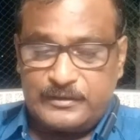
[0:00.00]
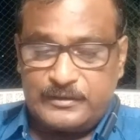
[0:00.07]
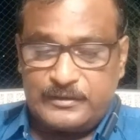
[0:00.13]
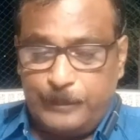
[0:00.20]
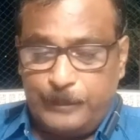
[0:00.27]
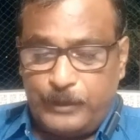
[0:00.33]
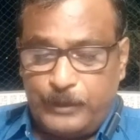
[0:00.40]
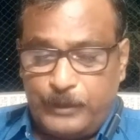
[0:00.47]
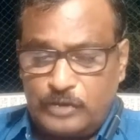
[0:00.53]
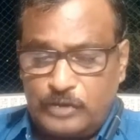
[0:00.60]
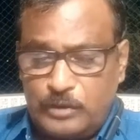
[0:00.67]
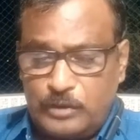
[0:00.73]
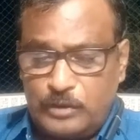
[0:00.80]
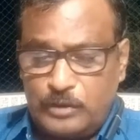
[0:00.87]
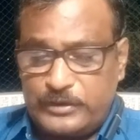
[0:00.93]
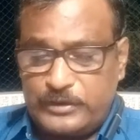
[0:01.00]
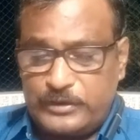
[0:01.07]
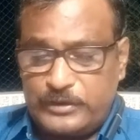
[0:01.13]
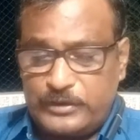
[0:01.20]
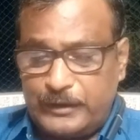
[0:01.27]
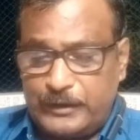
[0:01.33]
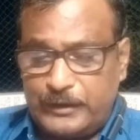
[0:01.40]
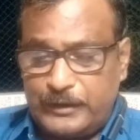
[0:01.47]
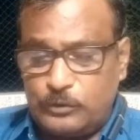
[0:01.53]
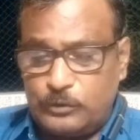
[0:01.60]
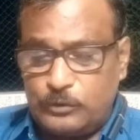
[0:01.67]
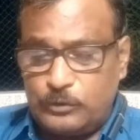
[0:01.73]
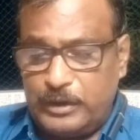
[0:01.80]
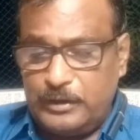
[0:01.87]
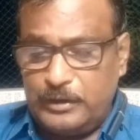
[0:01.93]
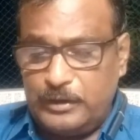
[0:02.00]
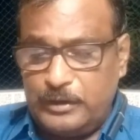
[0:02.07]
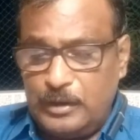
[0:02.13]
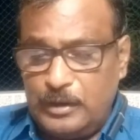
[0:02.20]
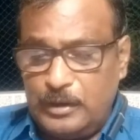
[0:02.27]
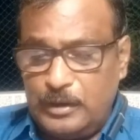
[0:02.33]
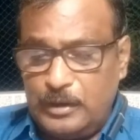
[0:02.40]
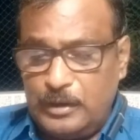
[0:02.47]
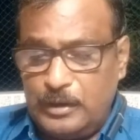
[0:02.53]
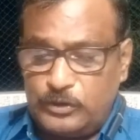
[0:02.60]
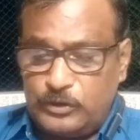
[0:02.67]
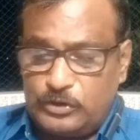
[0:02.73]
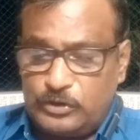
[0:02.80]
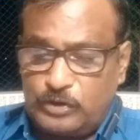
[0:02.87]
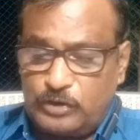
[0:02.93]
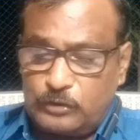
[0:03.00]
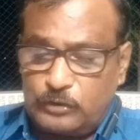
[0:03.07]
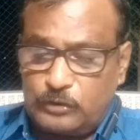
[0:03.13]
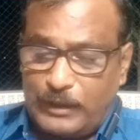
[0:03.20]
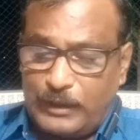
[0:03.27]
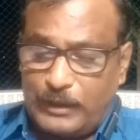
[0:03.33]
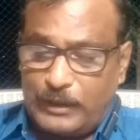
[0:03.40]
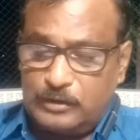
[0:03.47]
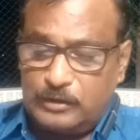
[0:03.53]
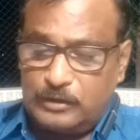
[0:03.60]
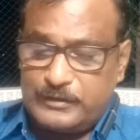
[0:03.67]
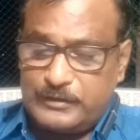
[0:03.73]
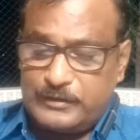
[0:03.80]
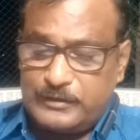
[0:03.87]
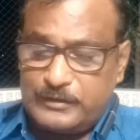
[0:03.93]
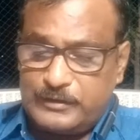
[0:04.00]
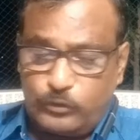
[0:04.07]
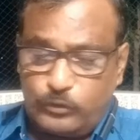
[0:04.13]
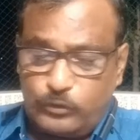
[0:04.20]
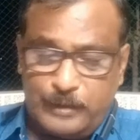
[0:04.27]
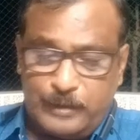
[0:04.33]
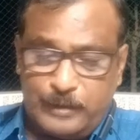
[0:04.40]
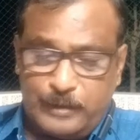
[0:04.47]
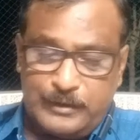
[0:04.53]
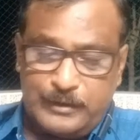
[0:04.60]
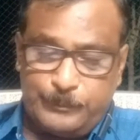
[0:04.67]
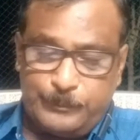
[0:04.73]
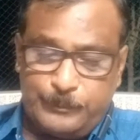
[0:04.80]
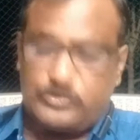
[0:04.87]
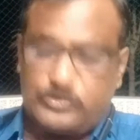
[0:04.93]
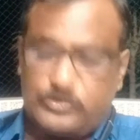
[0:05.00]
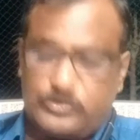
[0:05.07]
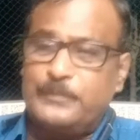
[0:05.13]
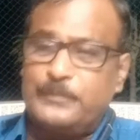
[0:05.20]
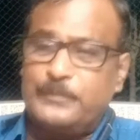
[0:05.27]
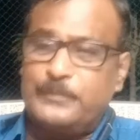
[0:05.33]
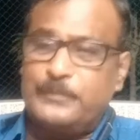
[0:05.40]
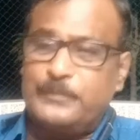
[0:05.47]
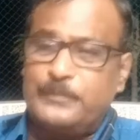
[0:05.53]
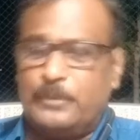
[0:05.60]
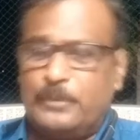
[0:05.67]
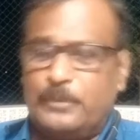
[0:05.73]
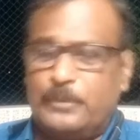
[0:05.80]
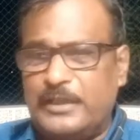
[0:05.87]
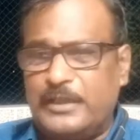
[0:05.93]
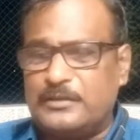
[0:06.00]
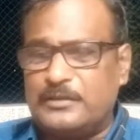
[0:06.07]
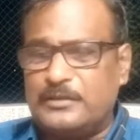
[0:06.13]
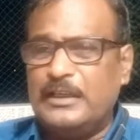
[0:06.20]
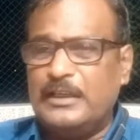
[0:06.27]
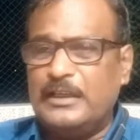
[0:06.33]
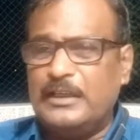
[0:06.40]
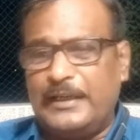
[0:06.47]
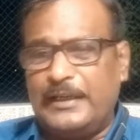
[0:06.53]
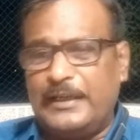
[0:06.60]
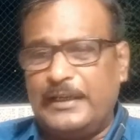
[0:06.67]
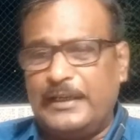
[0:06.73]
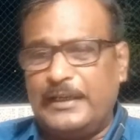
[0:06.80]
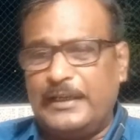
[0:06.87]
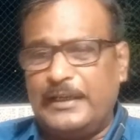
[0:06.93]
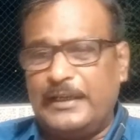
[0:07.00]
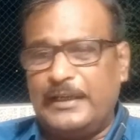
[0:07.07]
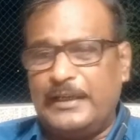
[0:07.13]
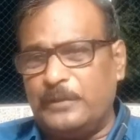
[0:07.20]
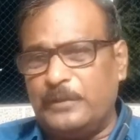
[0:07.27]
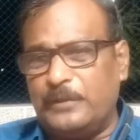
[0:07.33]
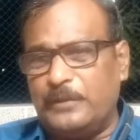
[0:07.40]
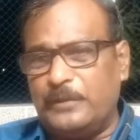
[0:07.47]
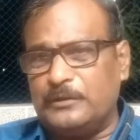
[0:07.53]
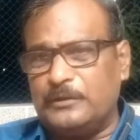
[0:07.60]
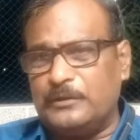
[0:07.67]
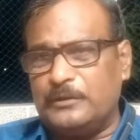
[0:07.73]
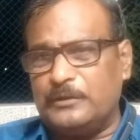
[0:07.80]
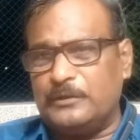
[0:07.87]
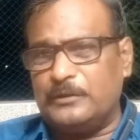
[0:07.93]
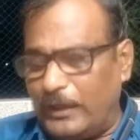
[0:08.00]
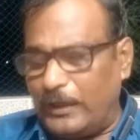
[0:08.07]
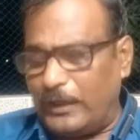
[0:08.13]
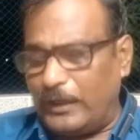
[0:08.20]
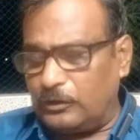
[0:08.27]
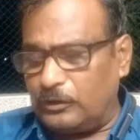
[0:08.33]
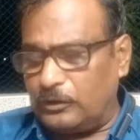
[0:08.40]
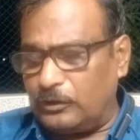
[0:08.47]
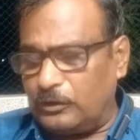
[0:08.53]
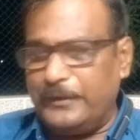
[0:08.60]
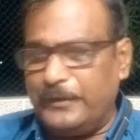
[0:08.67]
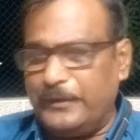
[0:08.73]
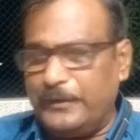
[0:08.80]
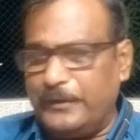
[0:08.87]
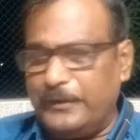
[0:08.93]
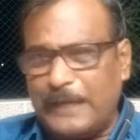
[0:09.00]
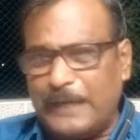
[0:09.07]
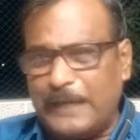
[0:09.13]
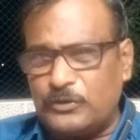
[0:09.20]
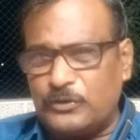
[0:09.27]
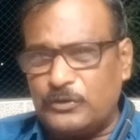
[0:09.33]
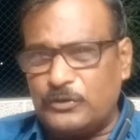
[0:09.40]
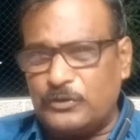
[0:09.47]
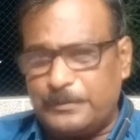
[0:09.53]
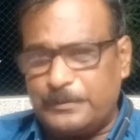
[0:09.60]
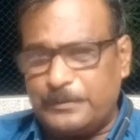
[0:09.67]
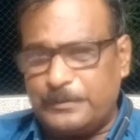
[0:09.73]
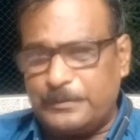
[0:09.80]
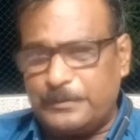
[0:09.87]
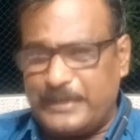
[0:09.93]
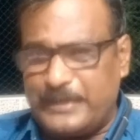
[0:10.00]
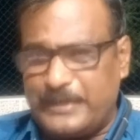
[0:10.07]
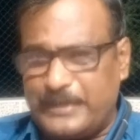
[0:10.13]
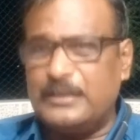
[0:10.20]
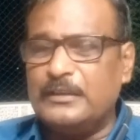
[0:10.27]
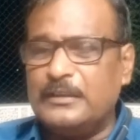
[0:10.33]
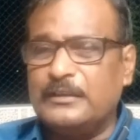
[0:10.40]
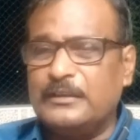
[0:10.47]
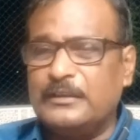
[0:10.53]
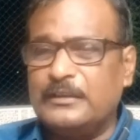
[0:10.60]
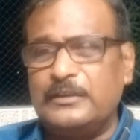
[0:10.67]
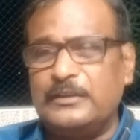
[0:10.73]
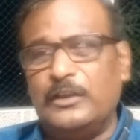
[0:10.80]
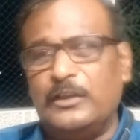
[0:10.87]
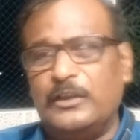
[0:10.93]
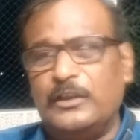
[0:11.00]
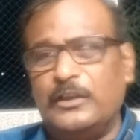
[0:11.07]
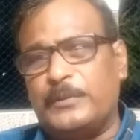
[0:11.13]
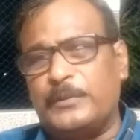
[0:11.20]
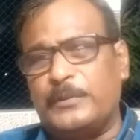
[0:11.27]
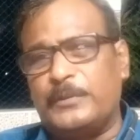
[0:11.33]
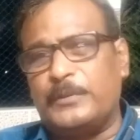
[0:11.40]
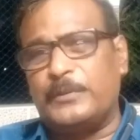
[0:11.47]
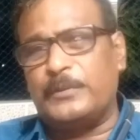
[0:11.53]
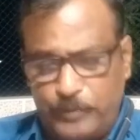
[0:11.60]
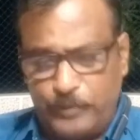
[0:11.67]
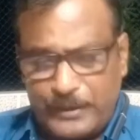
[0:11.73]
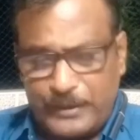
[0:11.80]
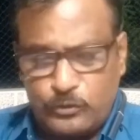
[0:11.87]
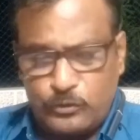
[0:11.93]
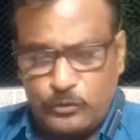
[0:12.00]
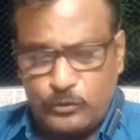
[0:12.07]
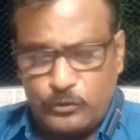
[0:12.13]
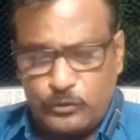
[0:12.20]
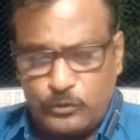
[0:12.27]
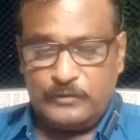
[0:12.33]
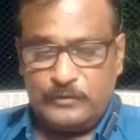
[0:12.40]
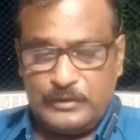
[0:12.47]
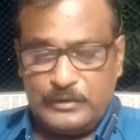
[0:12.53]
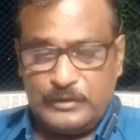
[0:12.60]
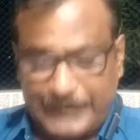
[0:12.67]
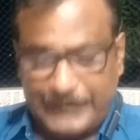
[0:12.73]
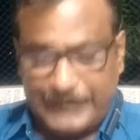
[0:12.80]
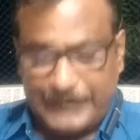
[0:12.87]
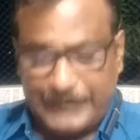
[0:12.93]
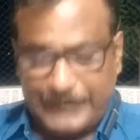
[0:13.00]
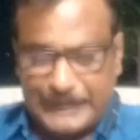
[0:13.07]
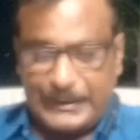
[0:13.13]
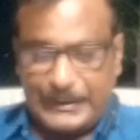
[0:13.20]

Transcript: A person who is related to the propositor to another is excluded by the person. If somebody is related to a Mohammedan to another, and if that person is present, then the other persons will be excluded. Second is